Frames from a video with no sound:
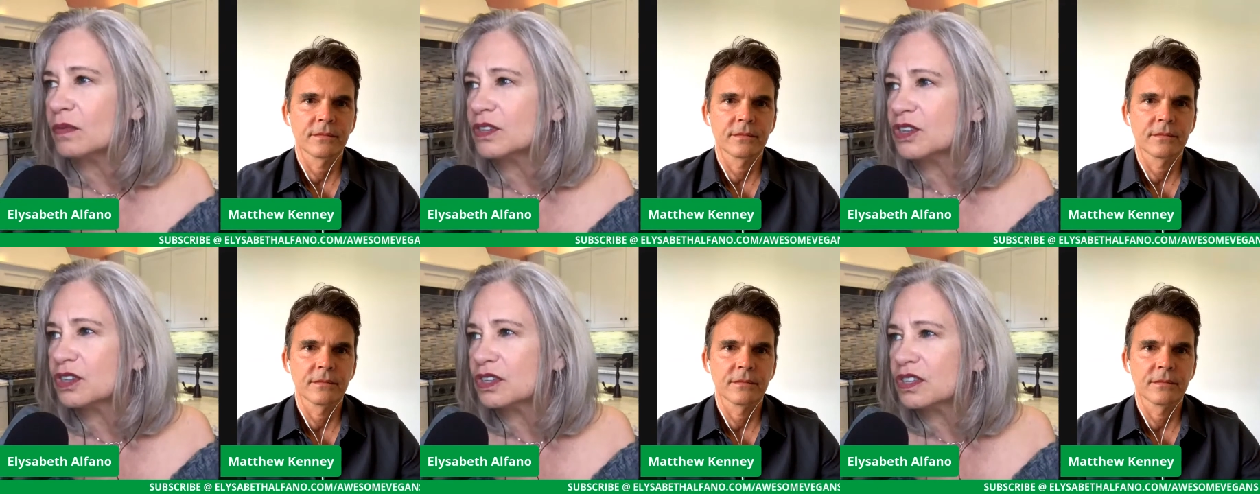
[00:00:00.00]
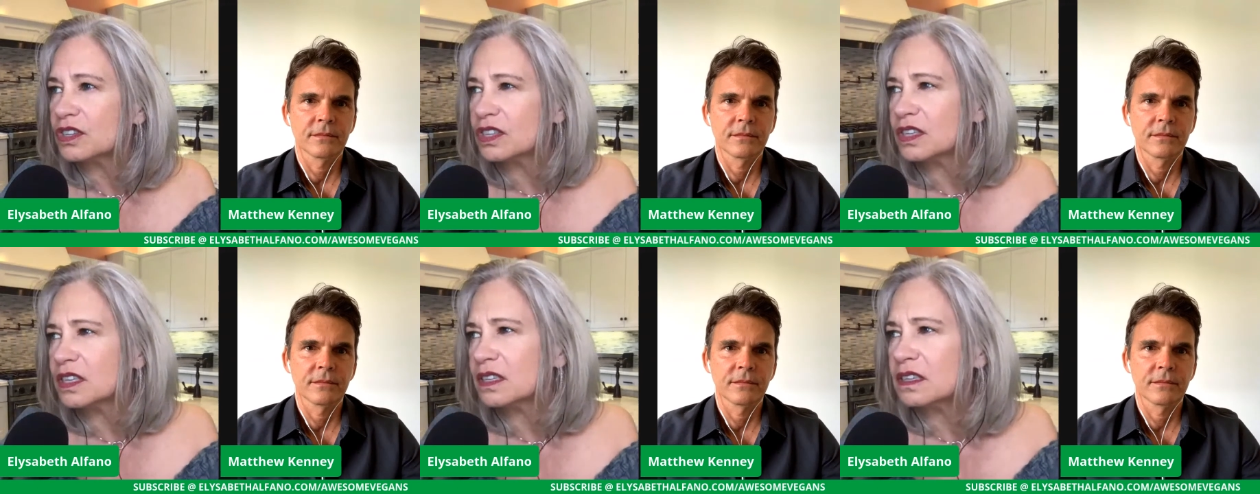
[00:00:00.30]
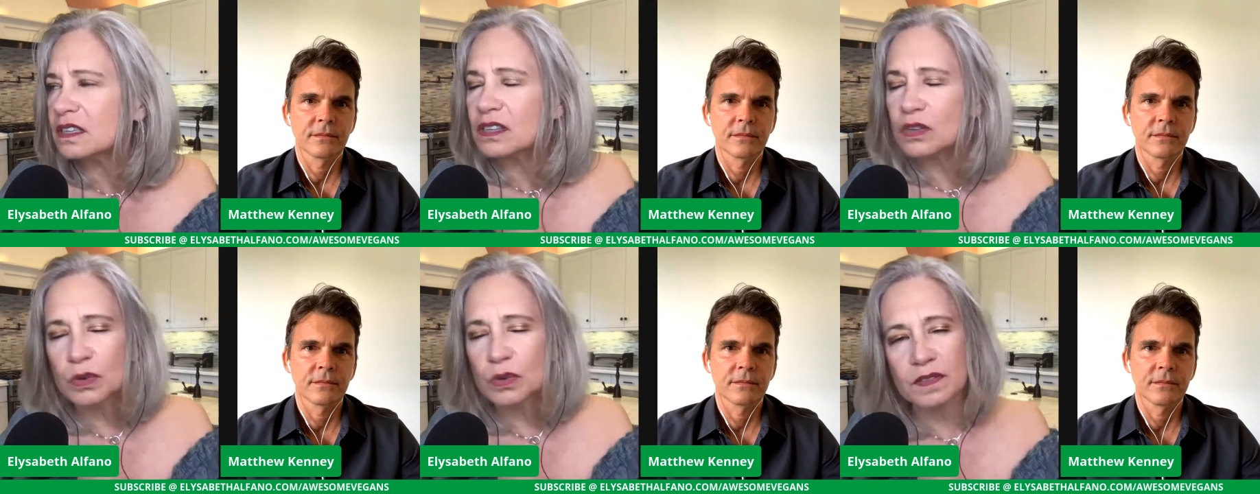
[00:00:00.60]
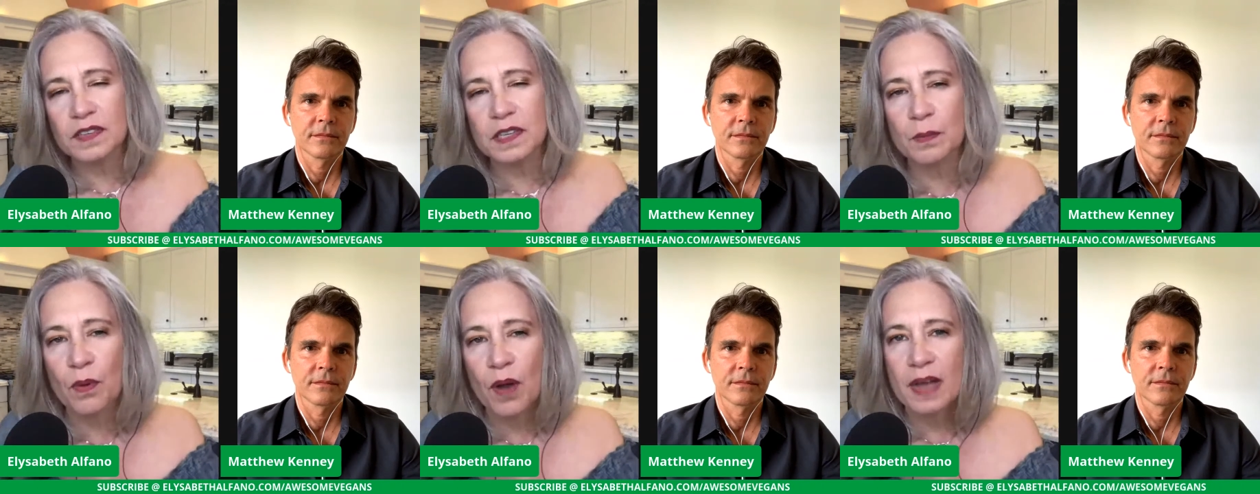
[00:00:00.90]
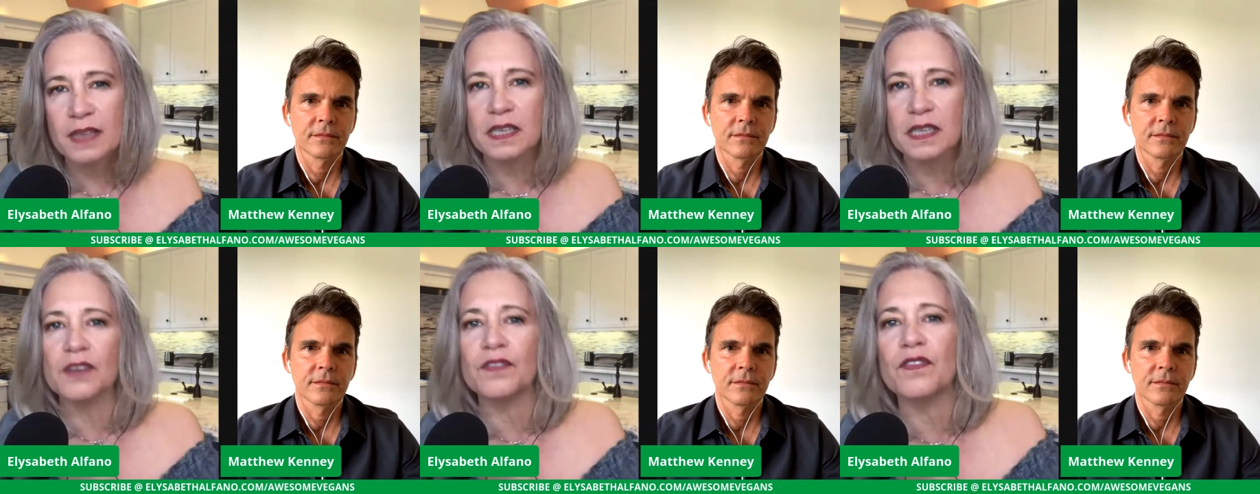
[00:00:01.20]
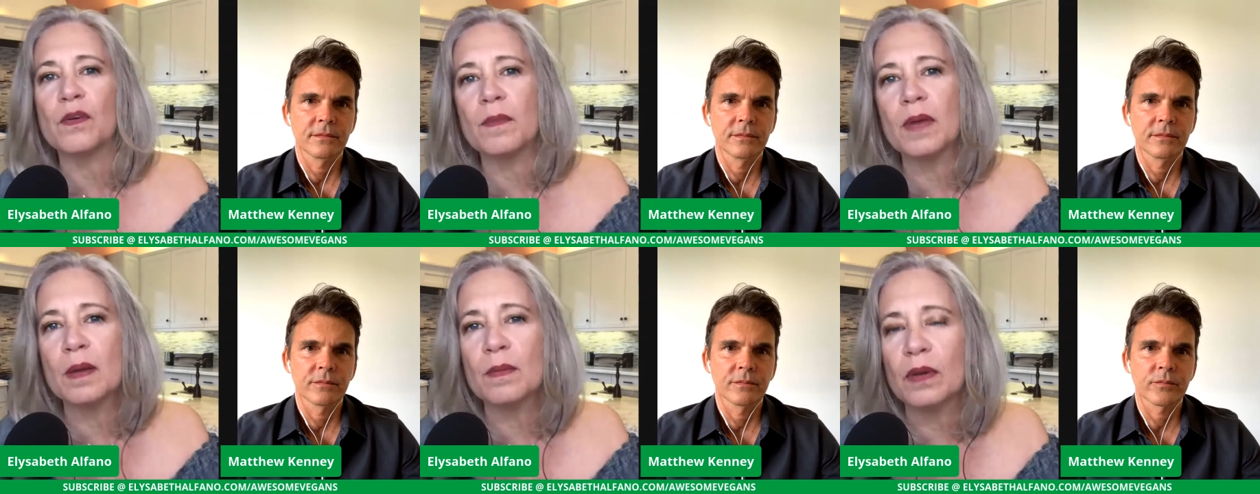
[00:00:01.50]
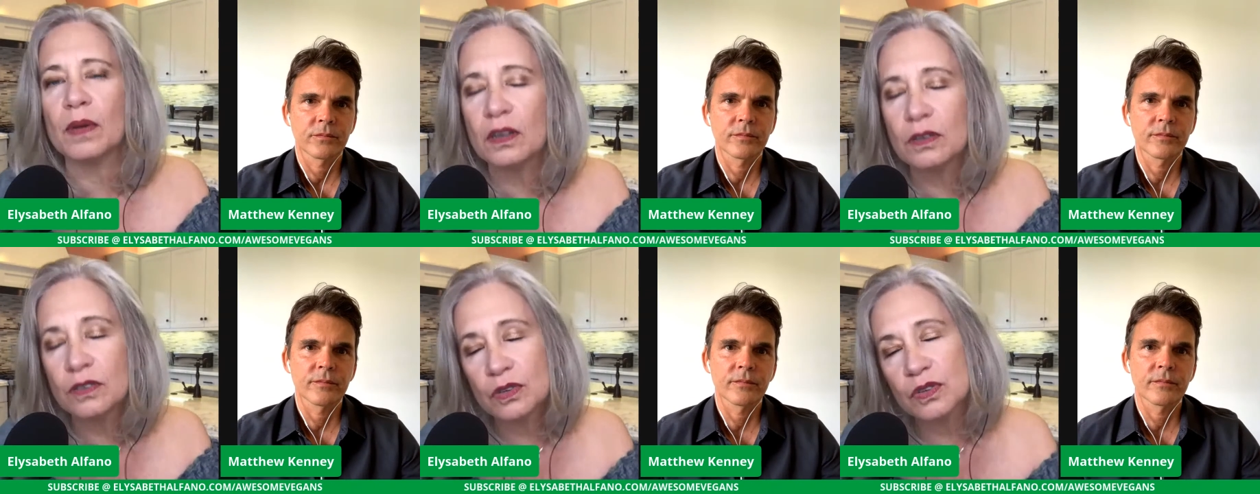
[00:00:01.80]
Speaker 1: which is still sort of surprising for me,
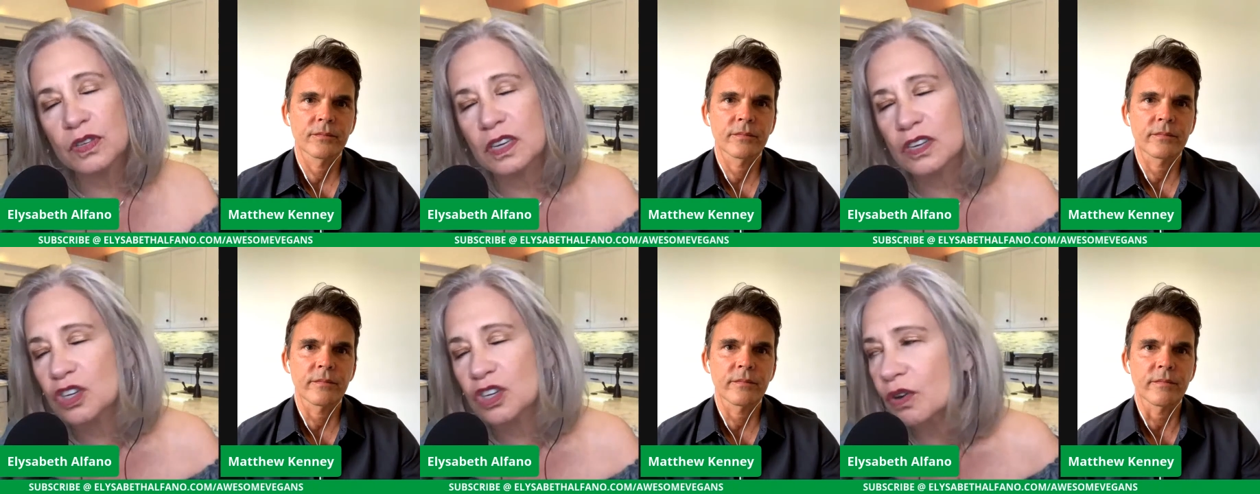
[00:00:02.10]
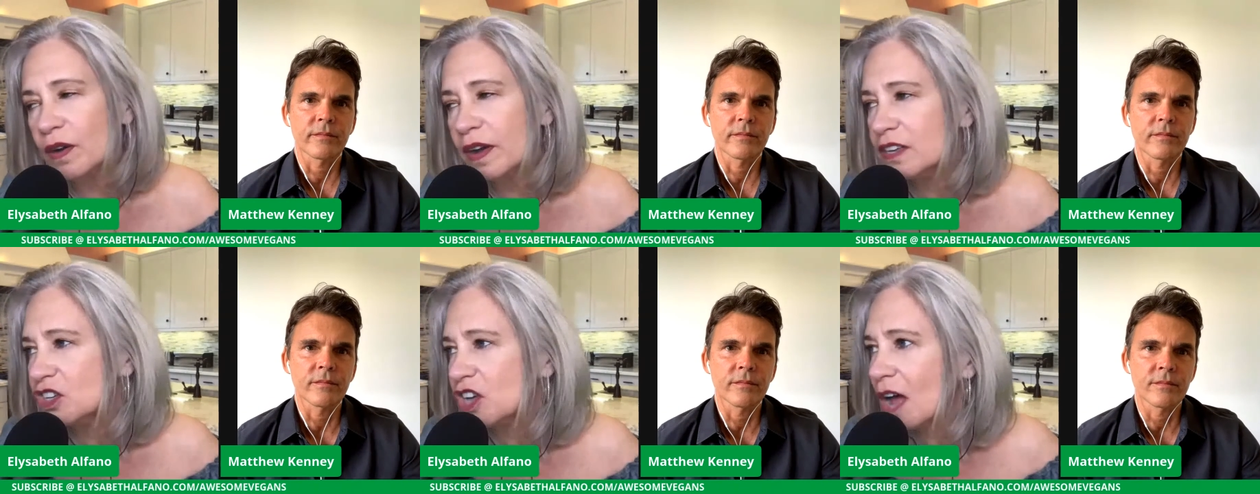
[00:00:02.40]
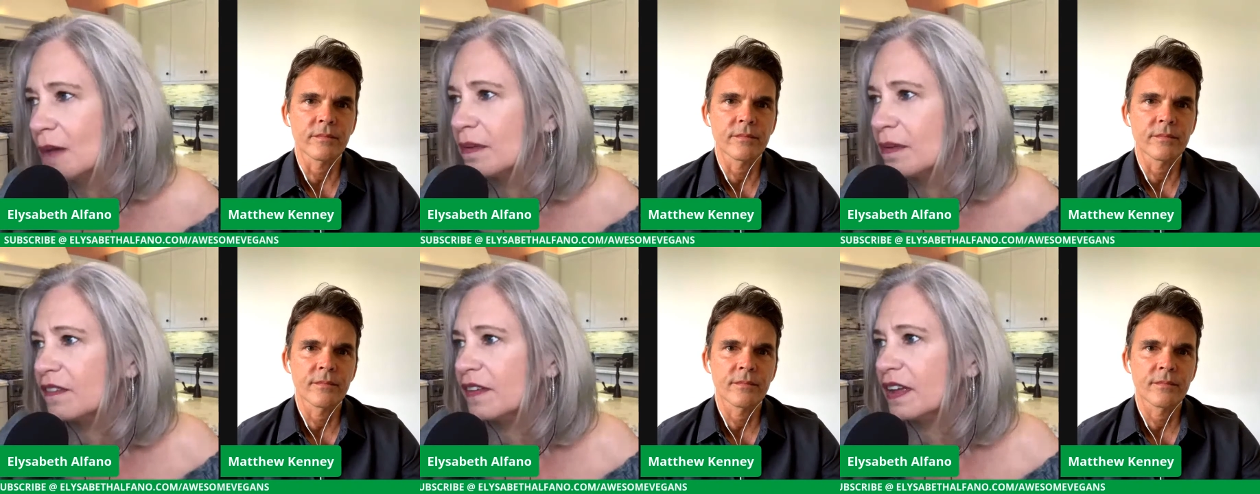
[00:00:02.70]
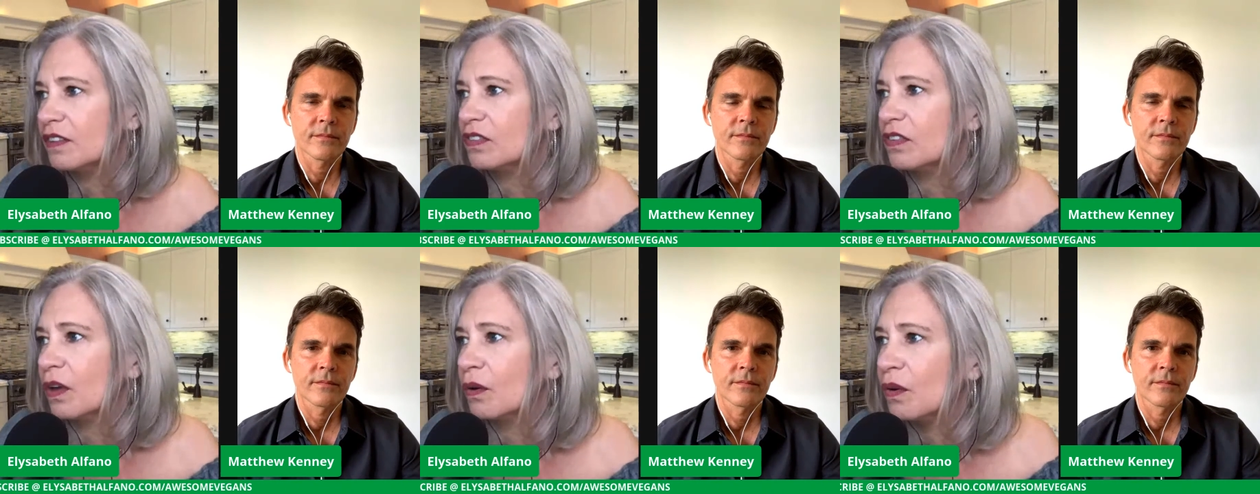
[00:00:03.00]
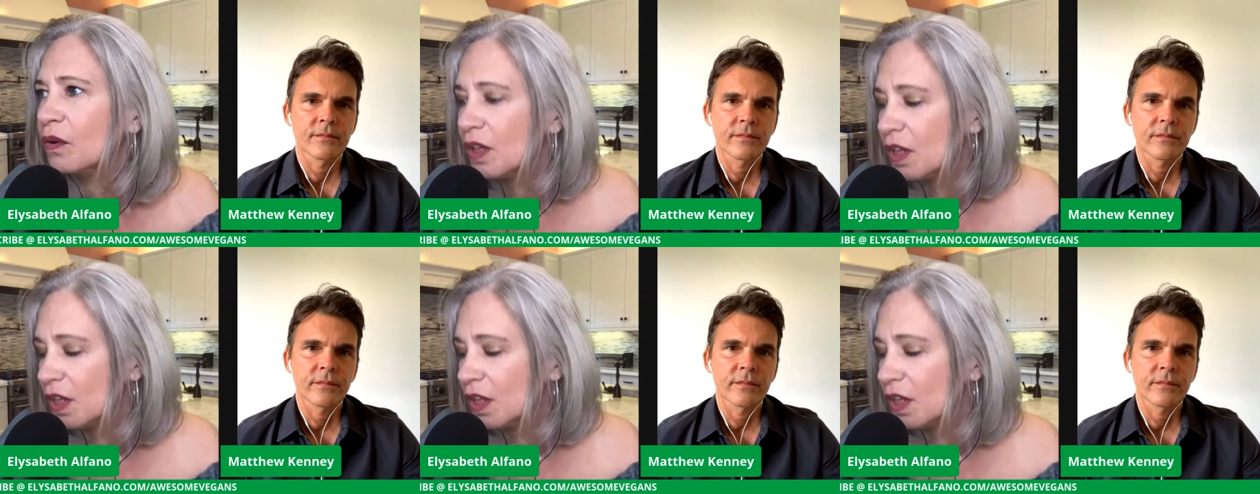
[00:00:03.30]
but you do such a great job of it. So